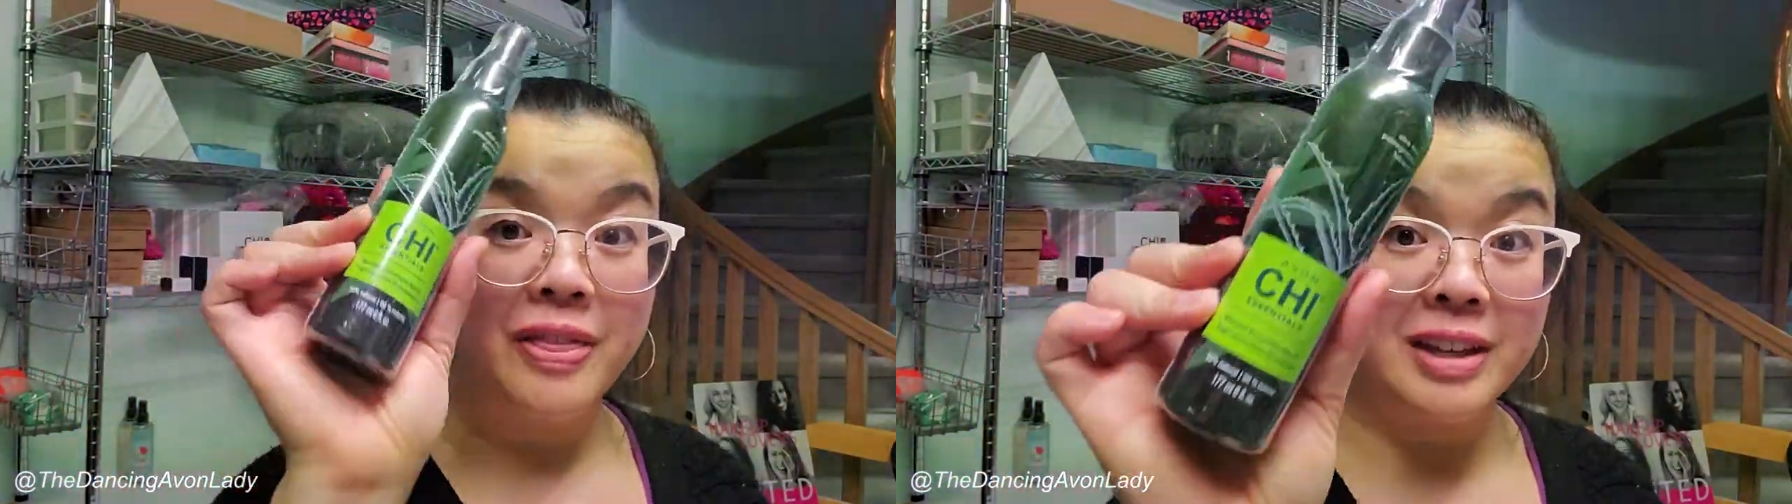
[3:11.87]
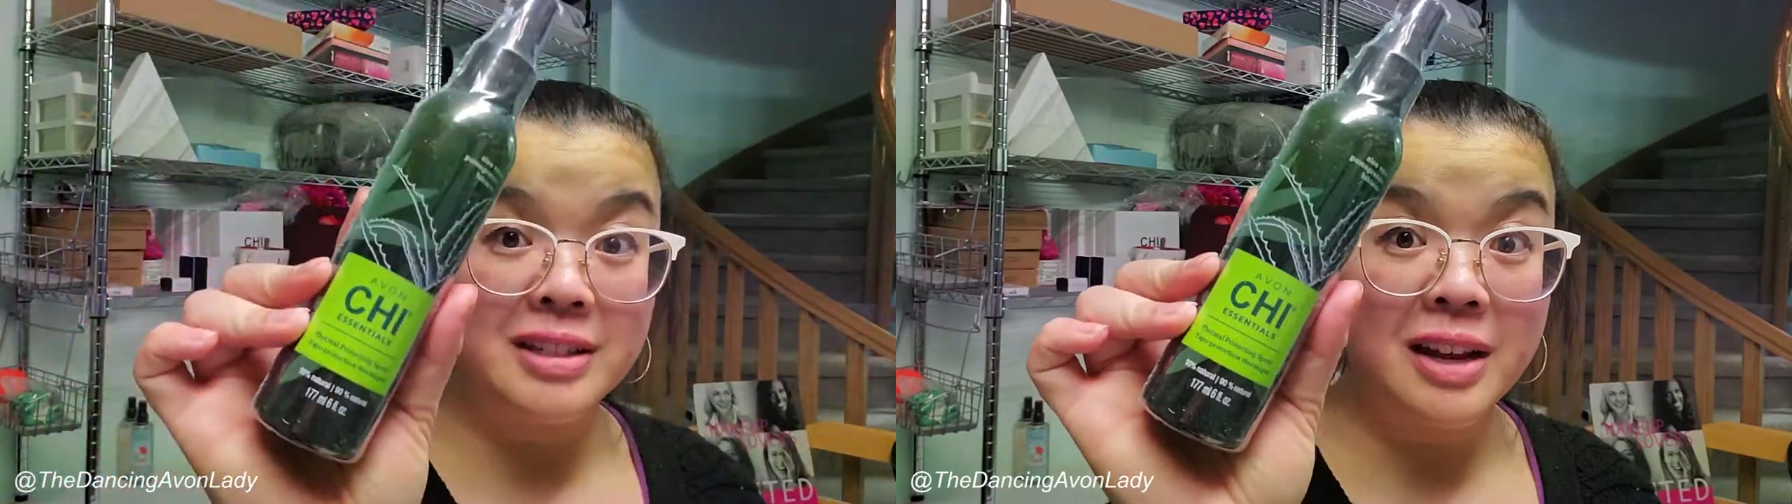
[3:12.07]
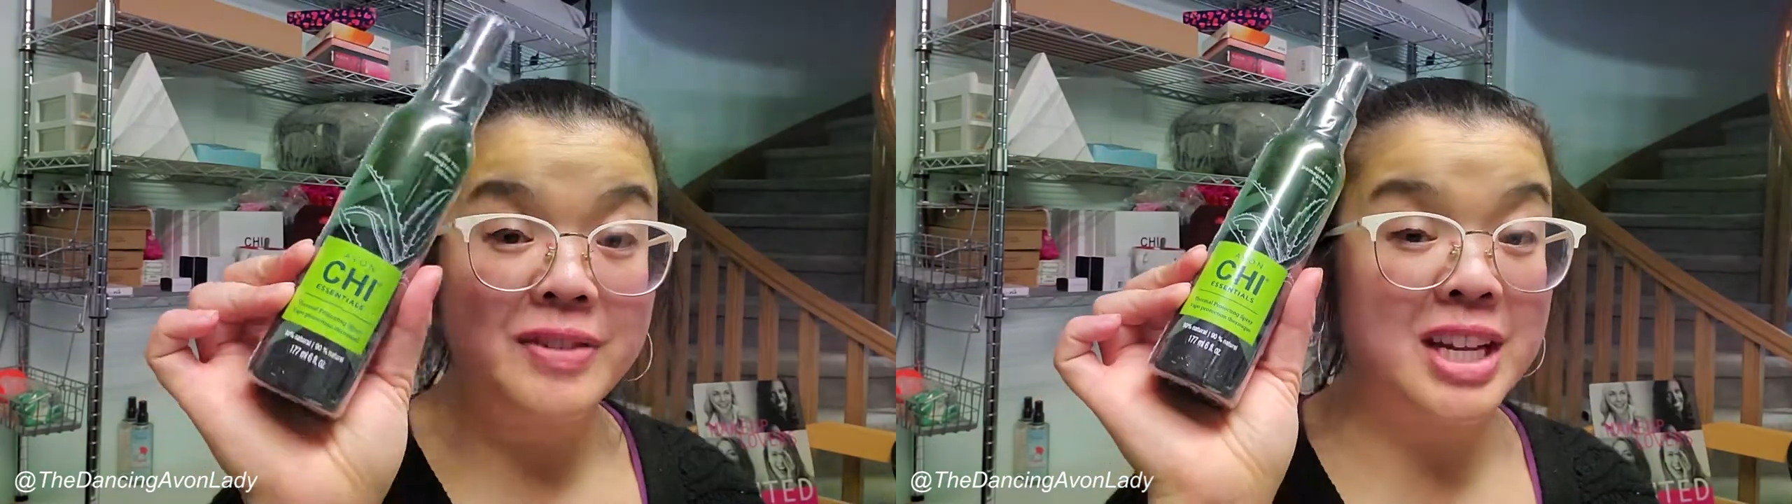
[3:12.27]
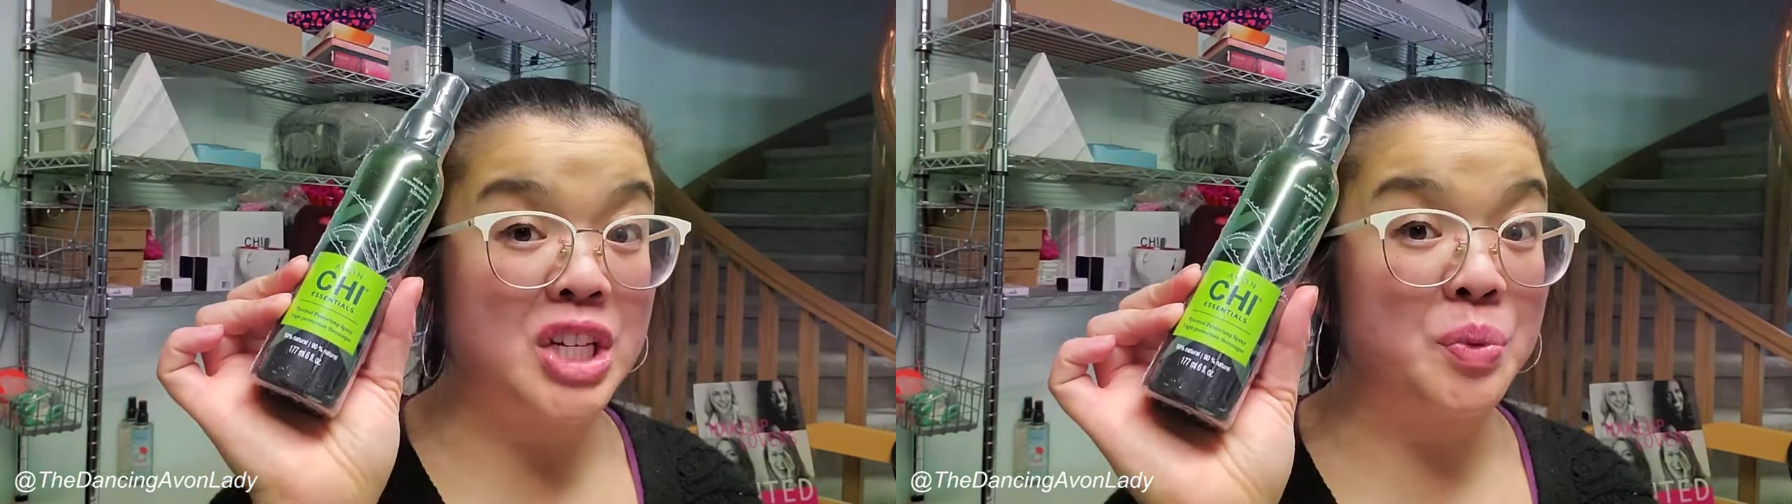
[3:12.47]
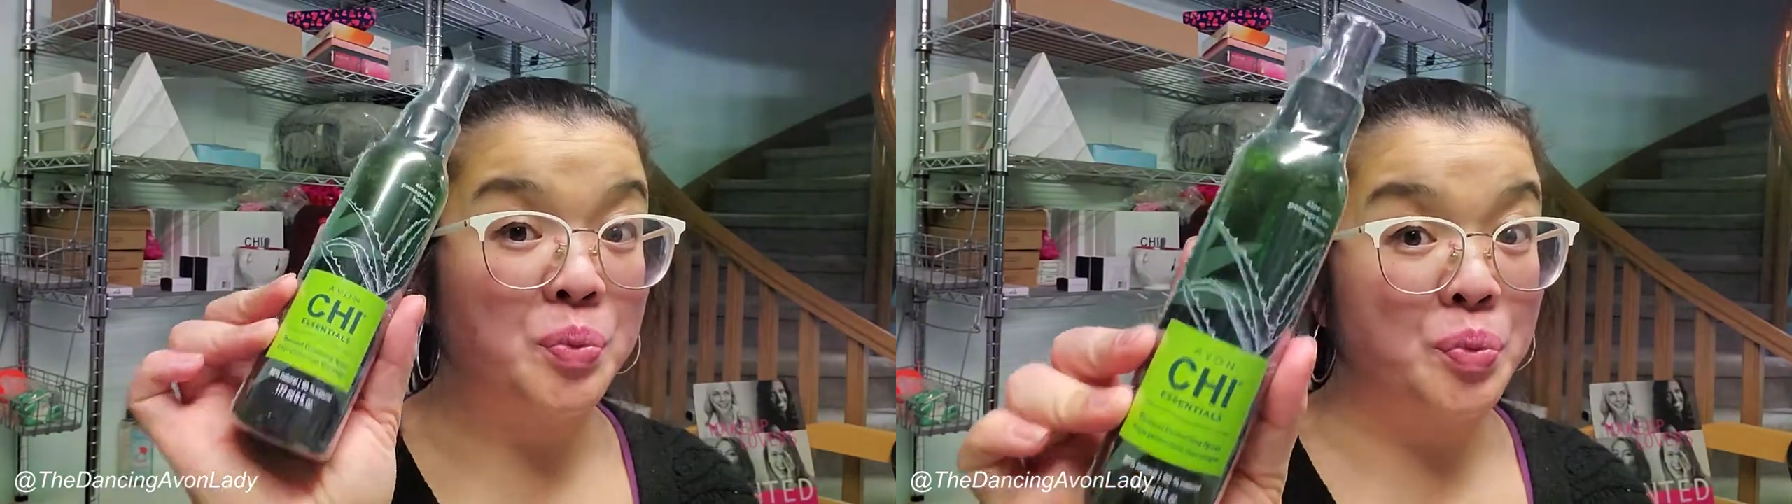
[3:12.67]
This stuff is
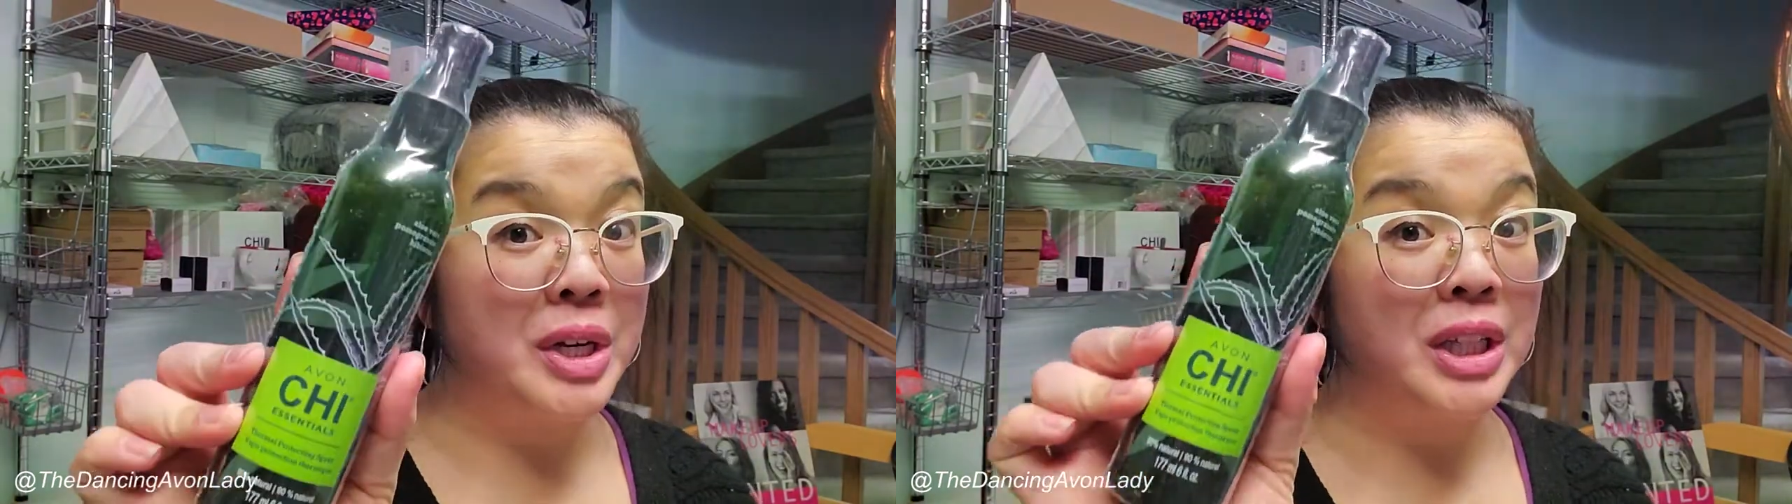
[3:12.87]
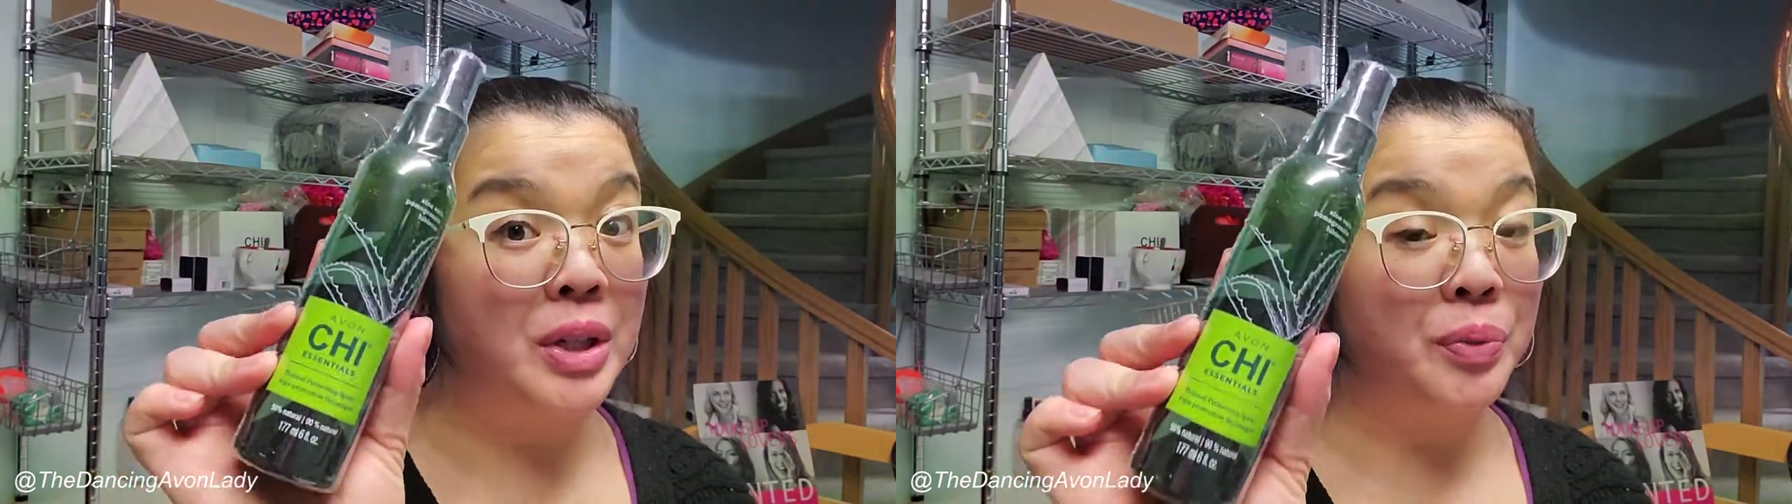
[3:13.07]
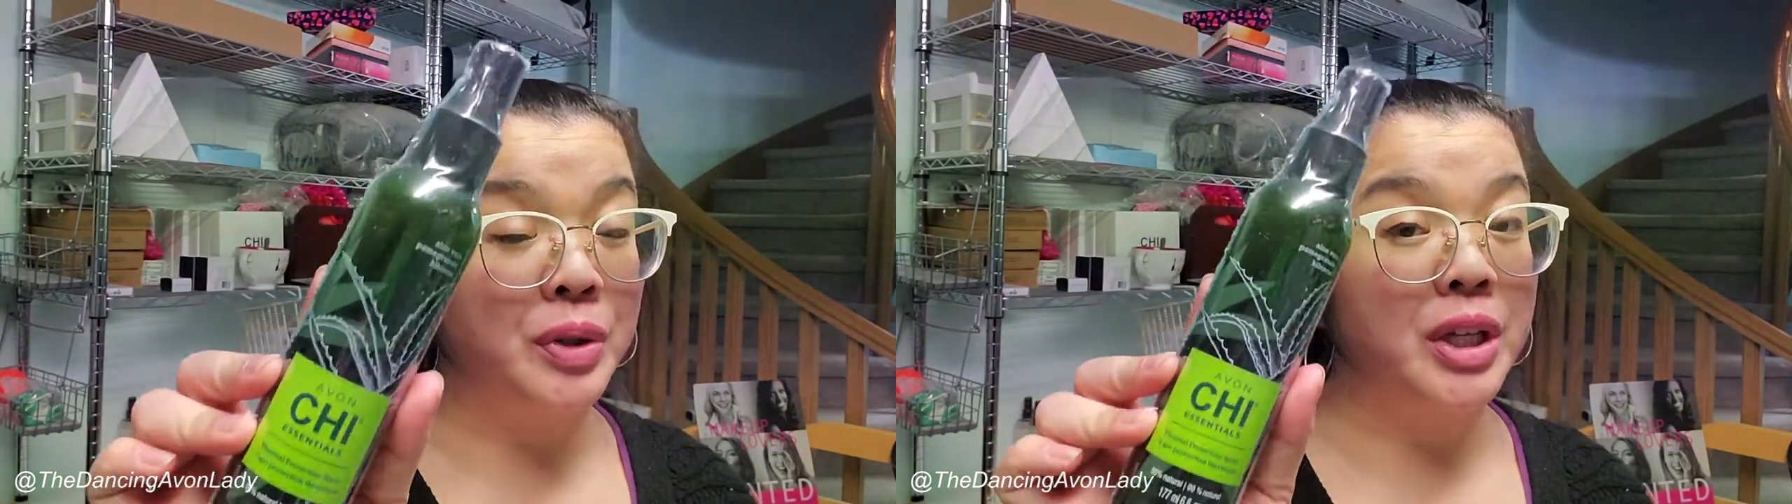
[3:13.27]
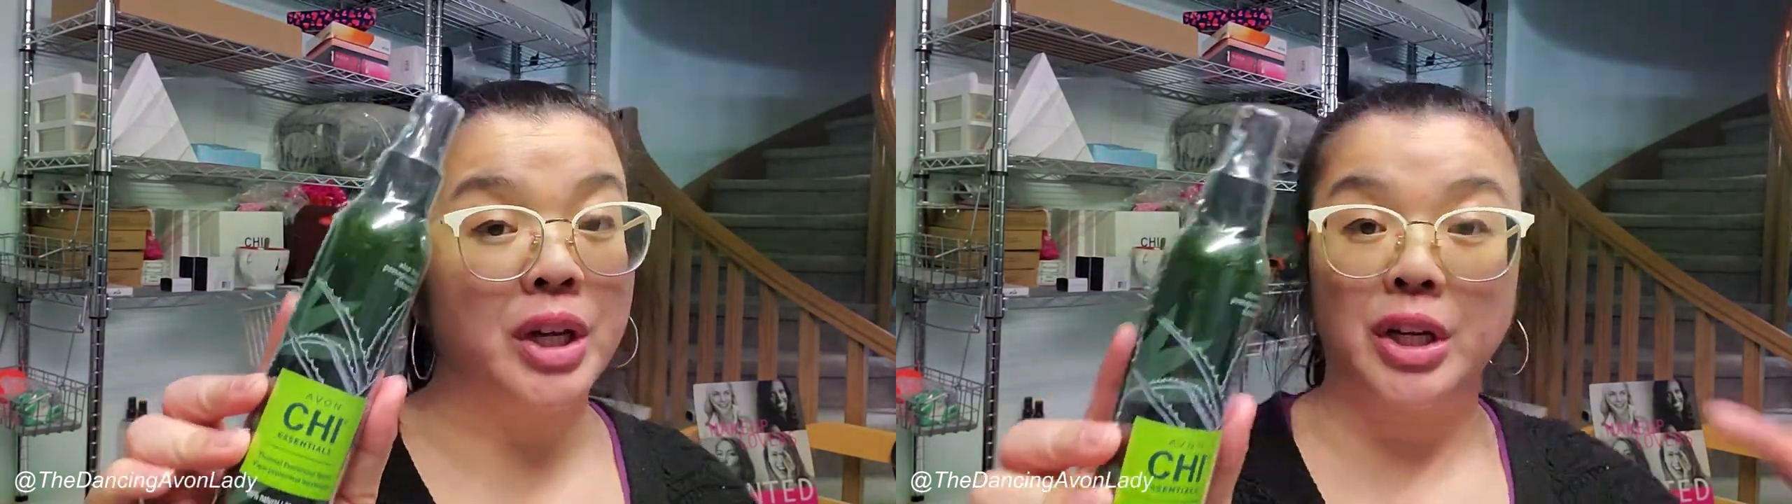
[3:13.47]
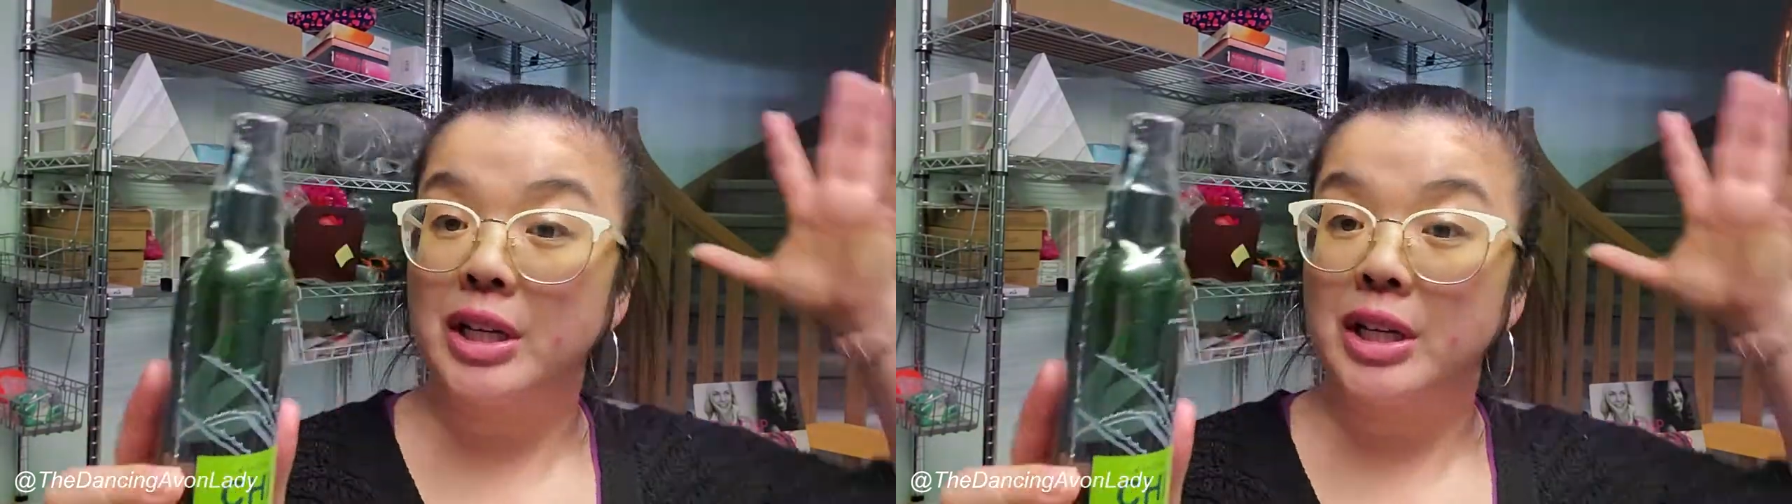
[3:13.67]
actually really, really good.